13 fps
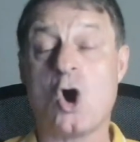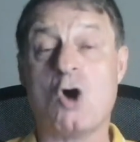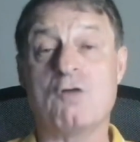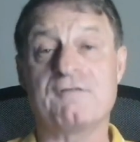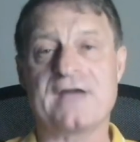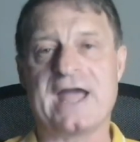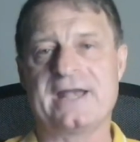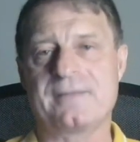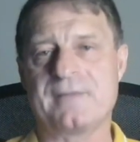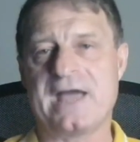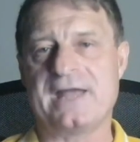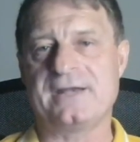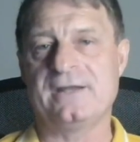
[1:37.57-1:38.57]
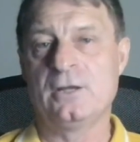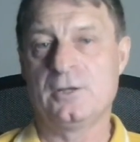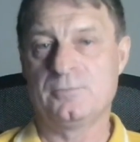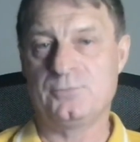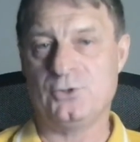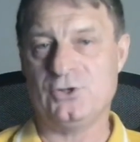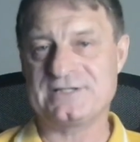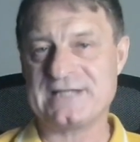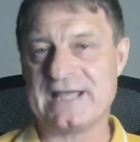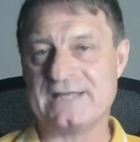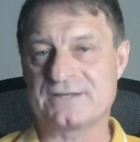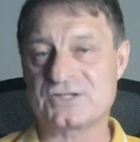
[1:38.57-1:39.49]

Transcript: of NMN per day.